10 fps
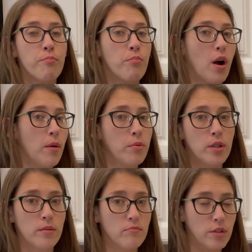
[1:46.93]

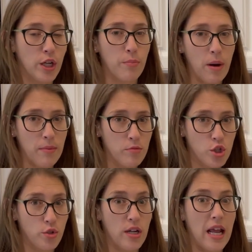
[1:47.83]

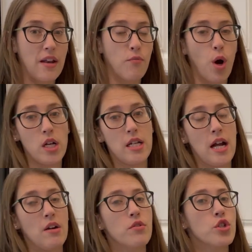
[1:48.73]
troubleshooted and worked it
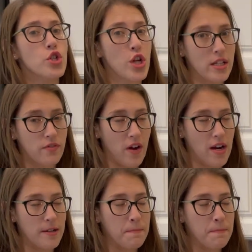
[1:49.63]
out just fine.